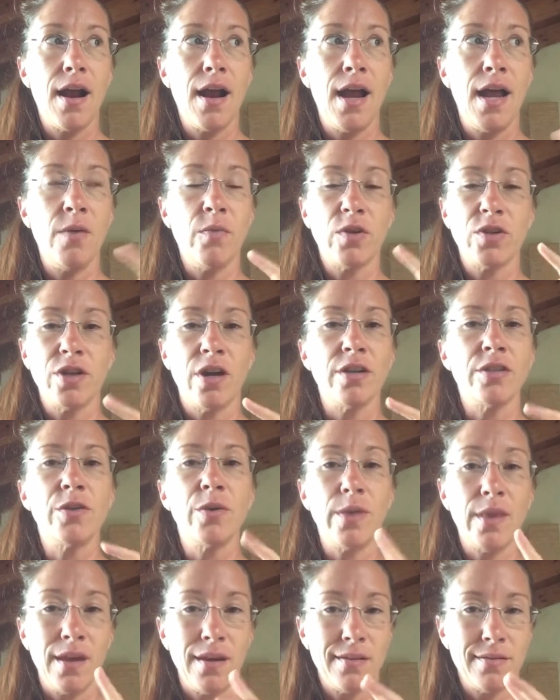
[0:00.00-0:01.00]
And we're taught
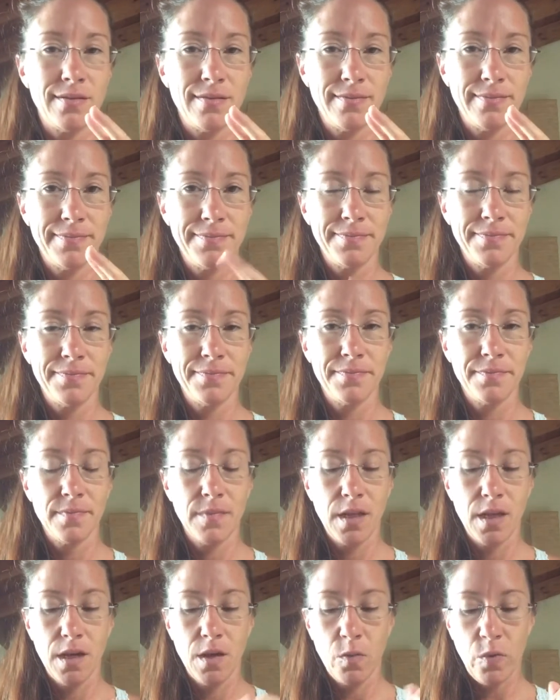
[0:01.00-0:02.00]
two things
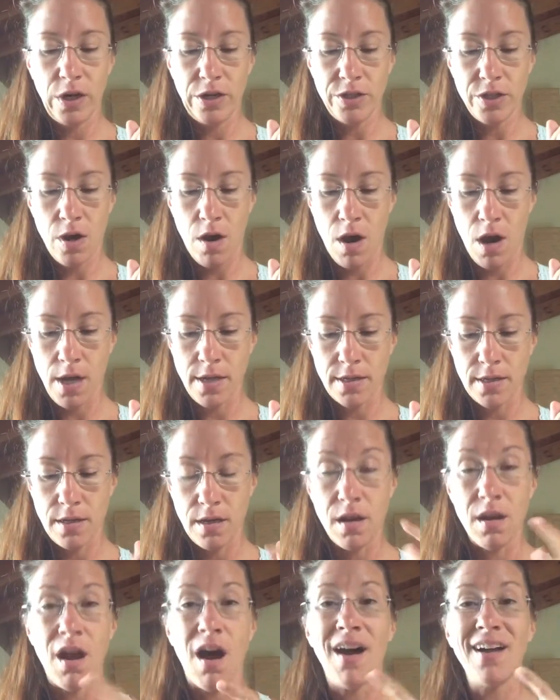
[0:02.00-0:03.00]
we're taught
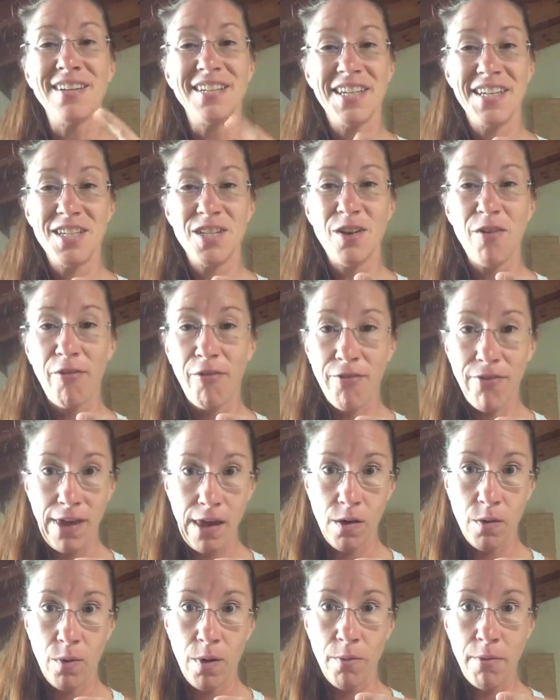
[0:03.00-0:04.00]
not to
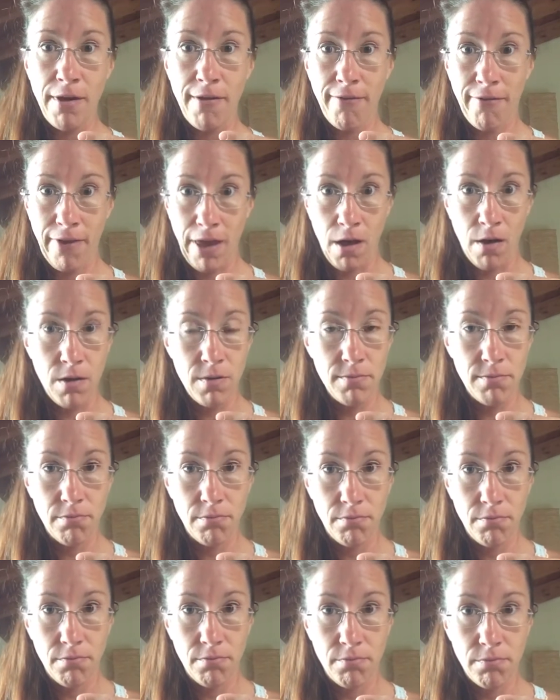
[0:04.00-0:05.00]
feel what we feel,
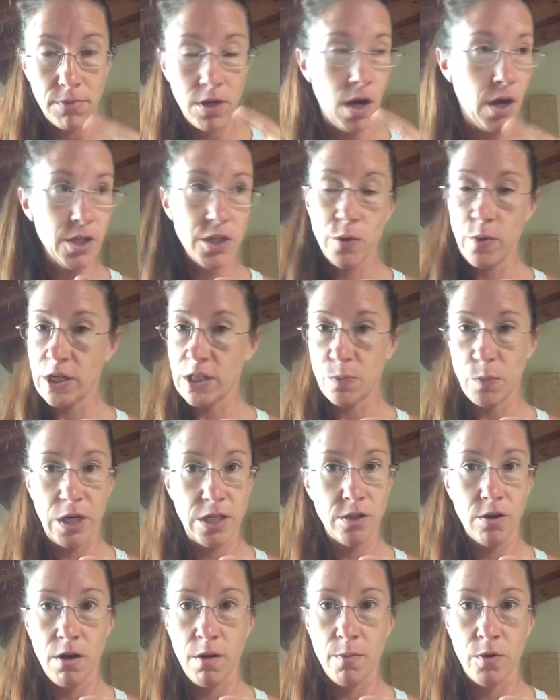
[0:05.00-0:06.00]
not to
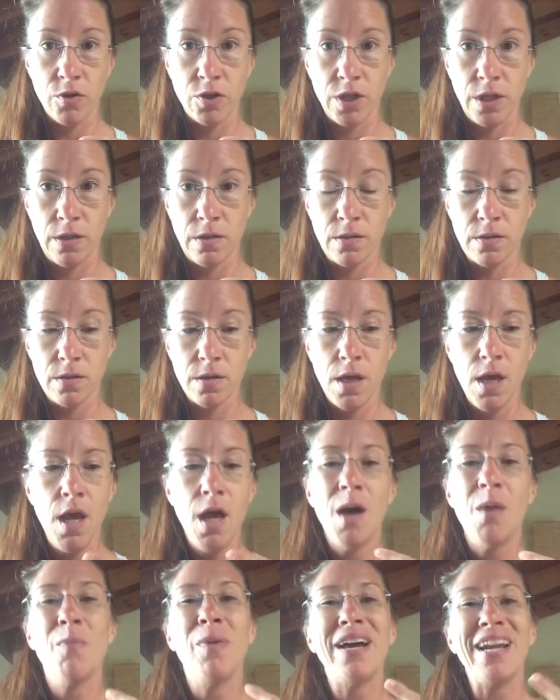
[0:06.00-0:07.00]
express our emotions,
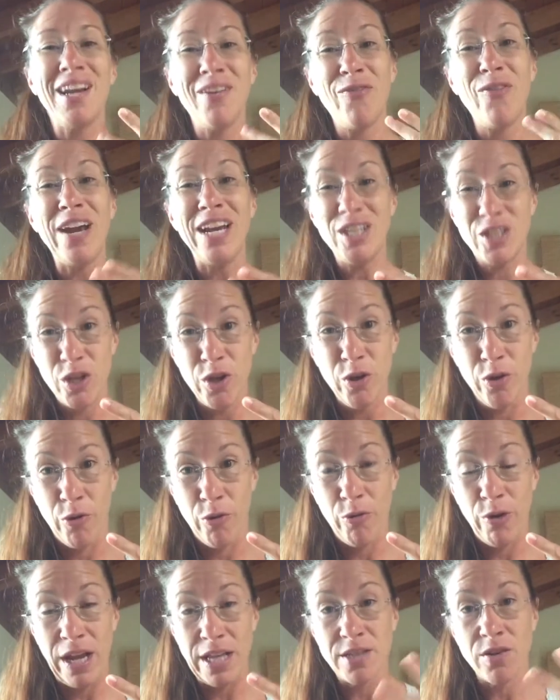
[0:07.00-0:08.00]
but if we
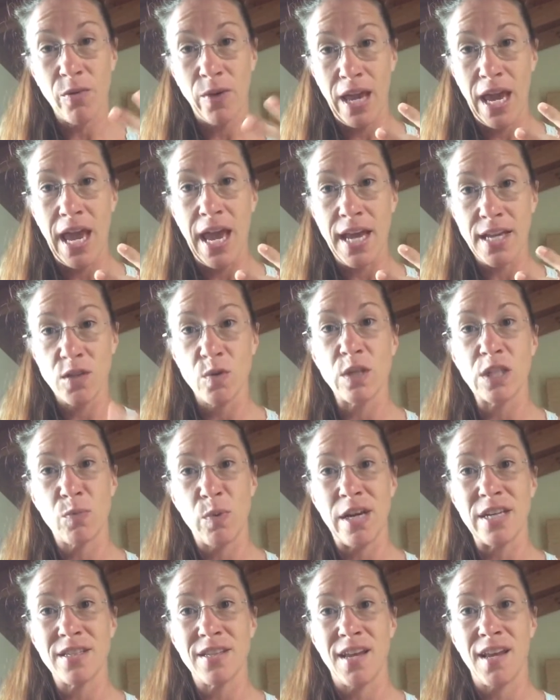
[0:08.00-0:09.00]
do, it's okay to
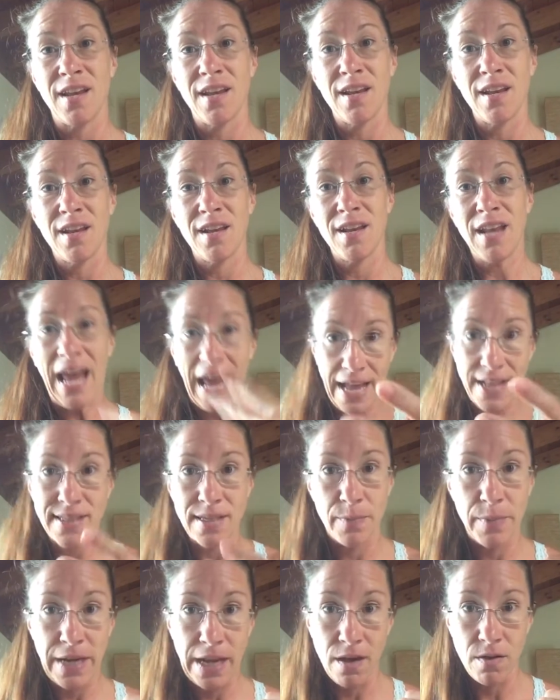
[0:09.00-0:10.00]
express it at
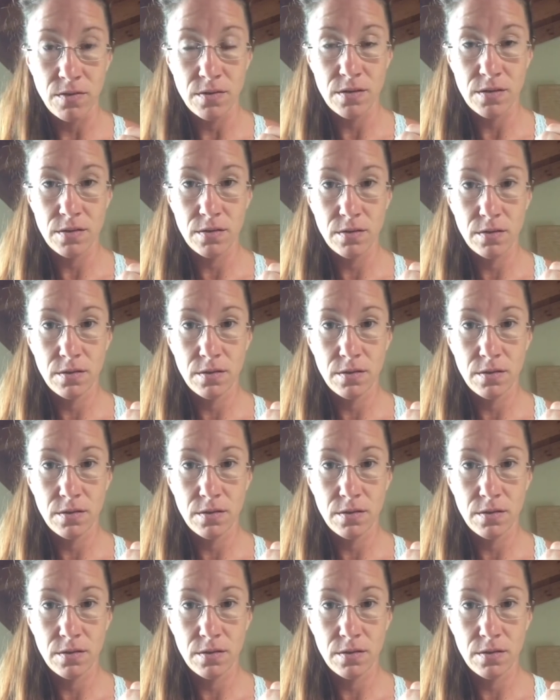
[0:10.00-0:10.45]
somebody else